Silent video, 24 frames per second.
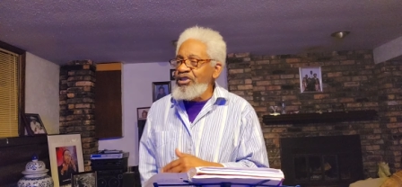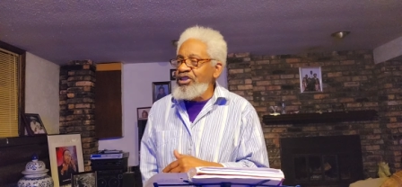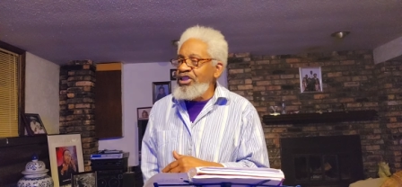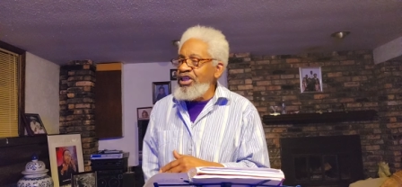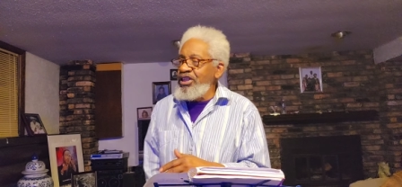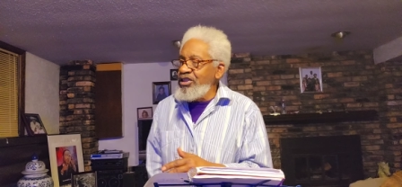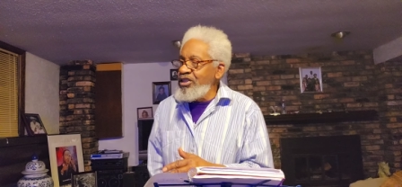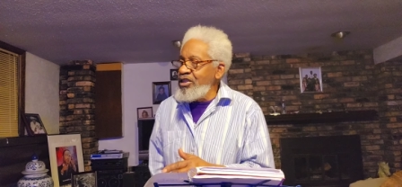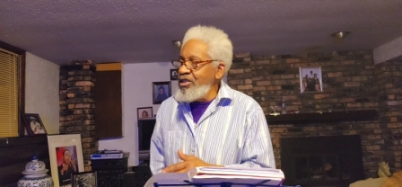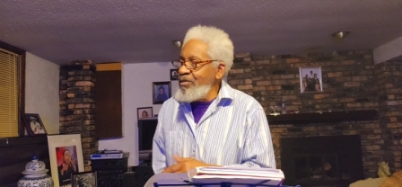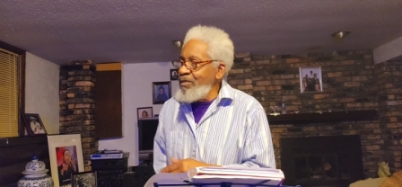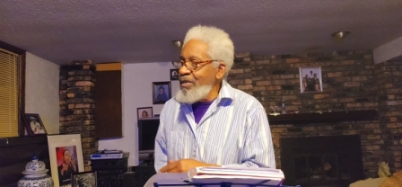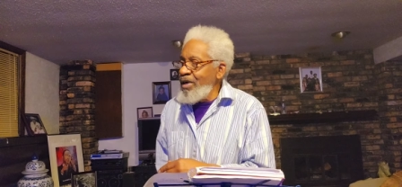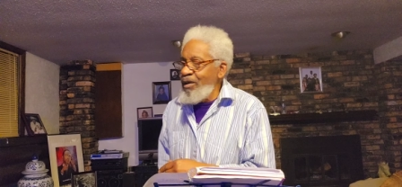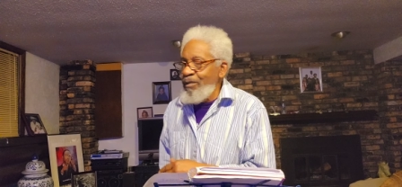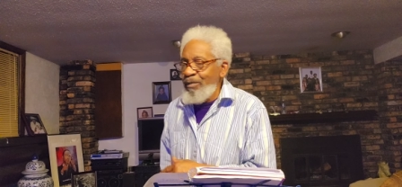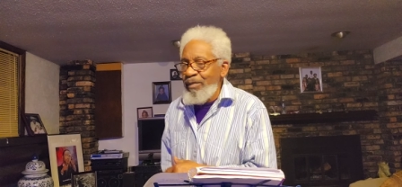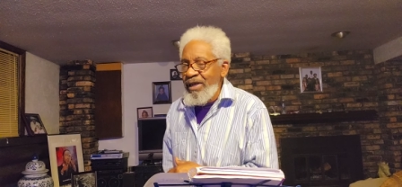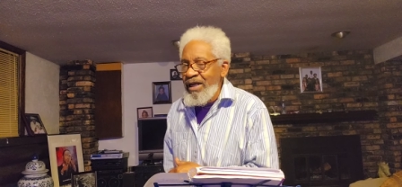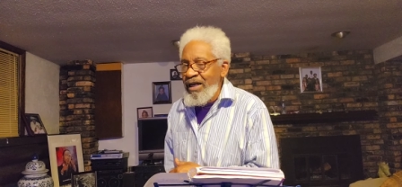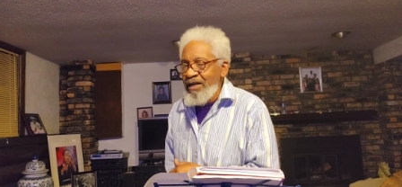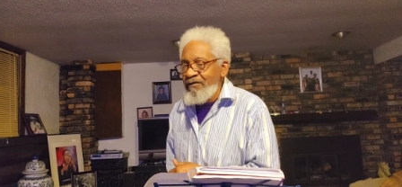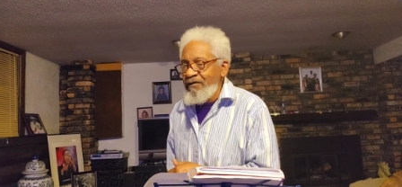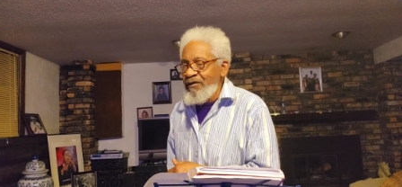teaching about
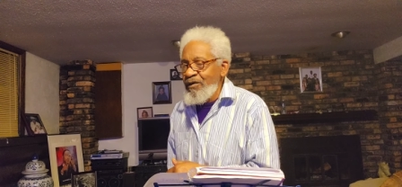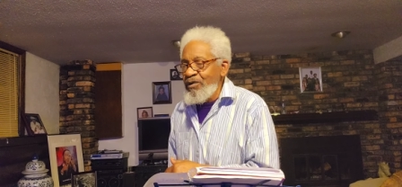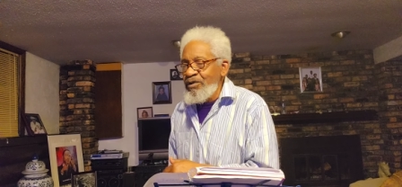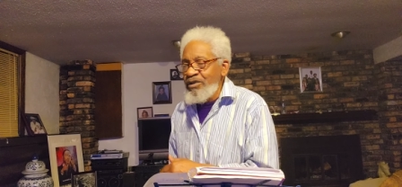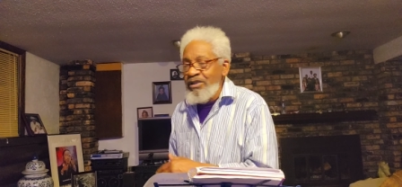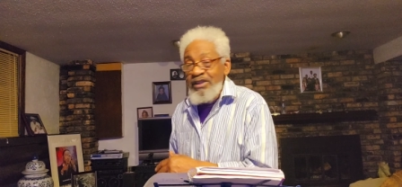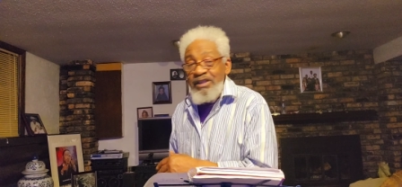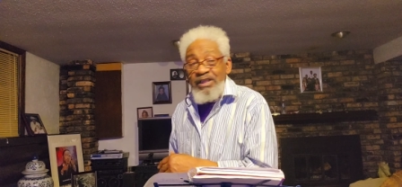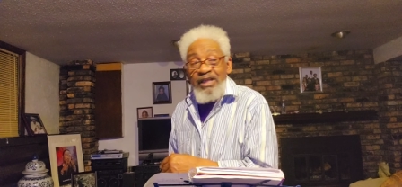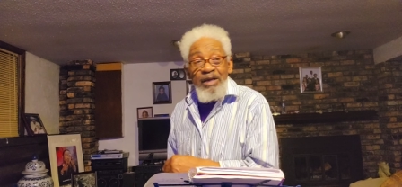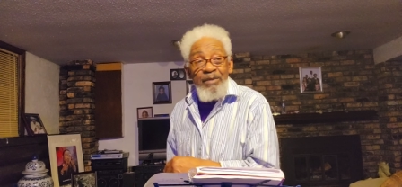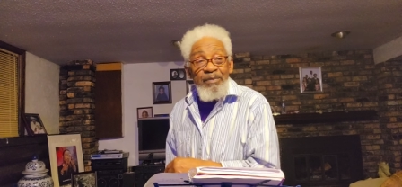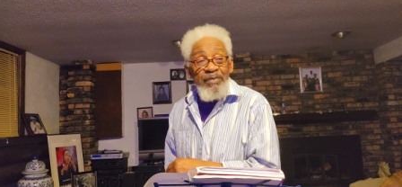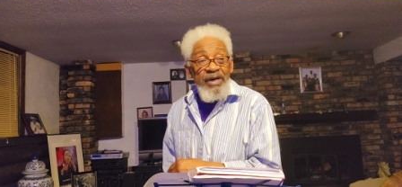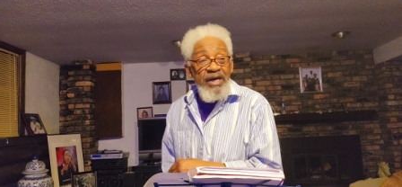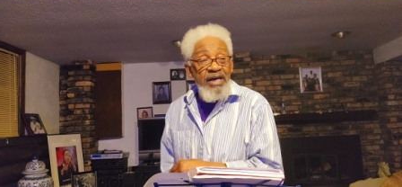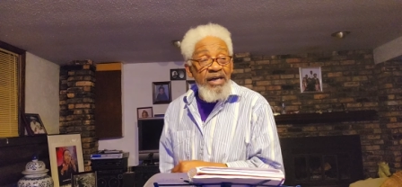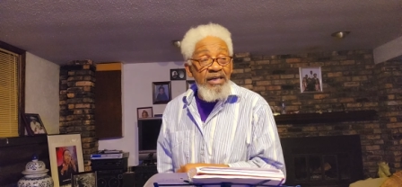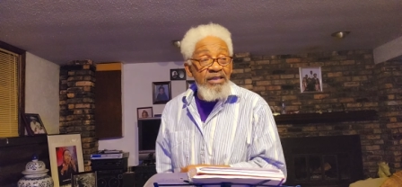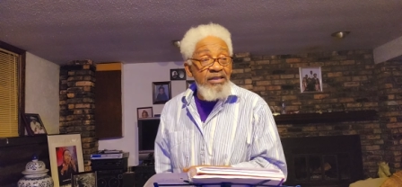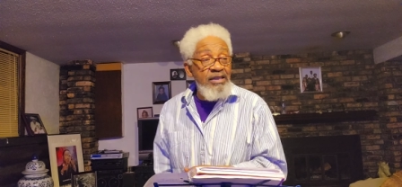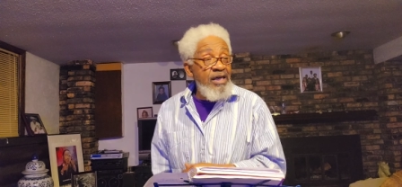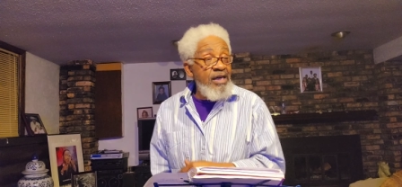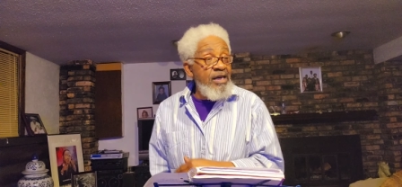black folks and their
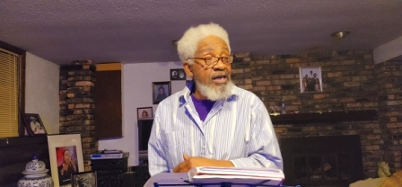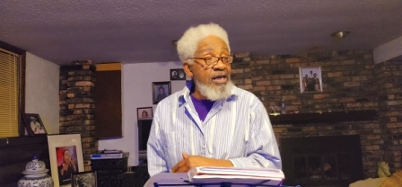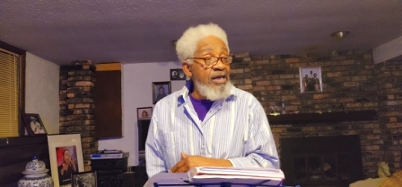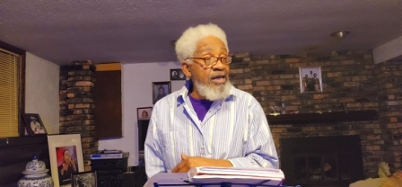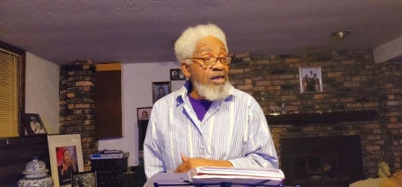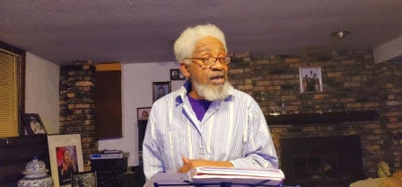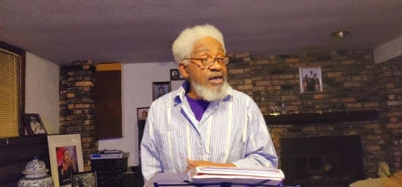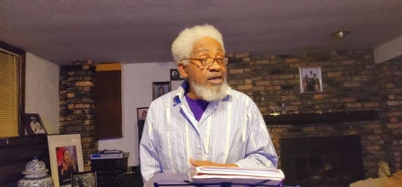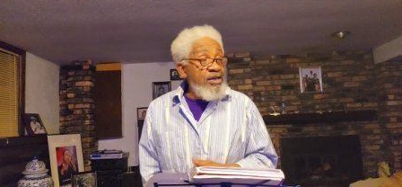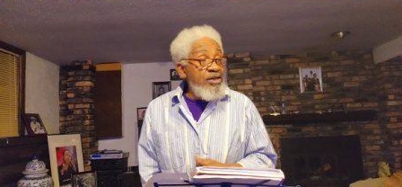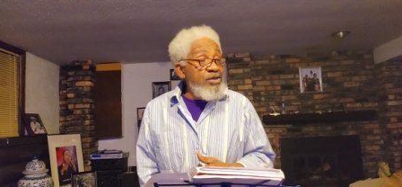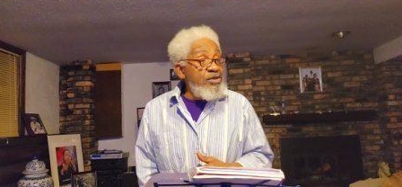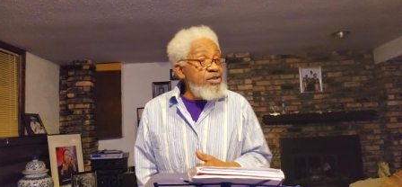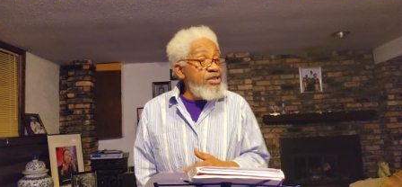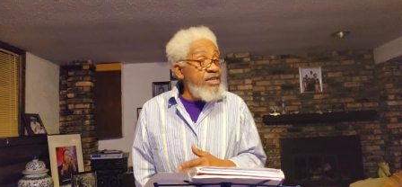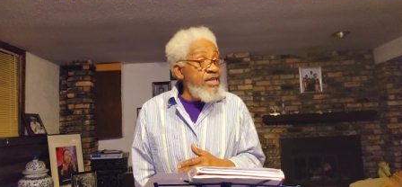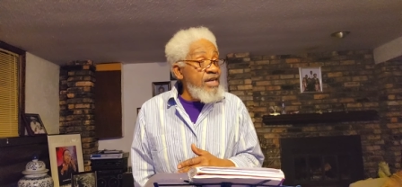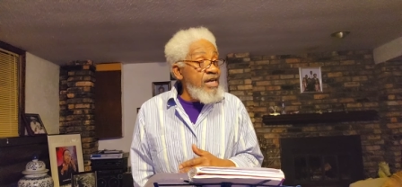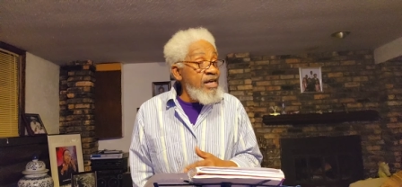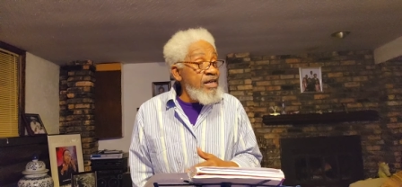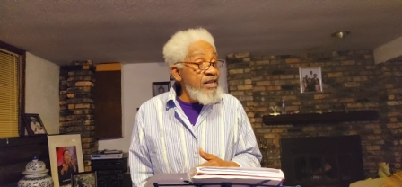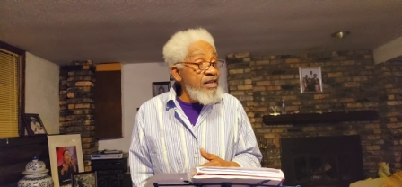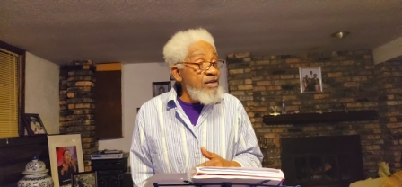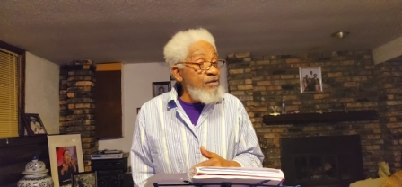past. You see
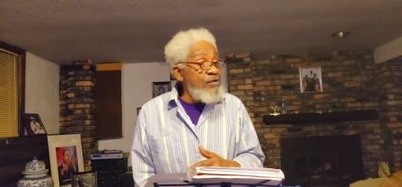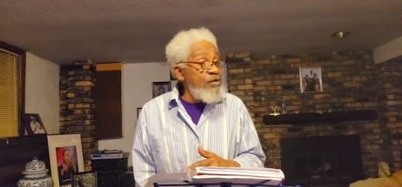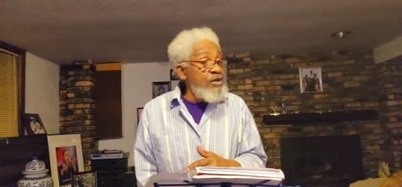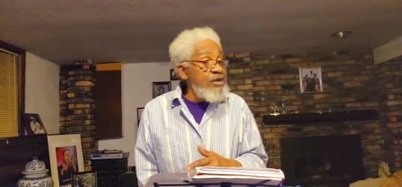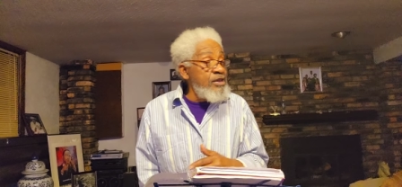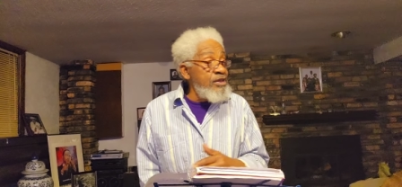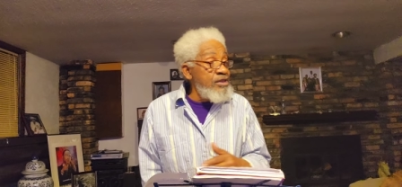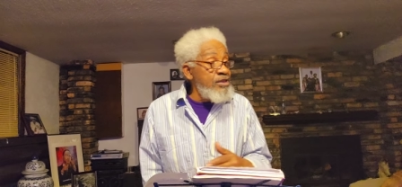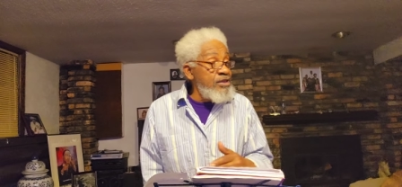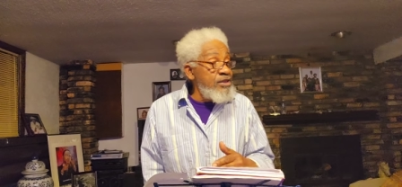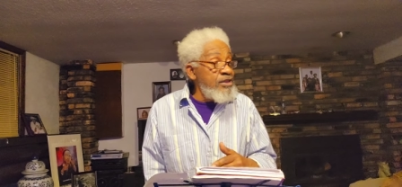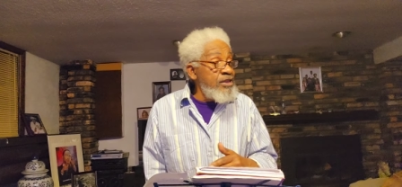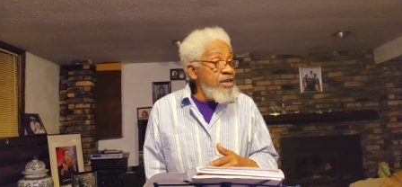how they want to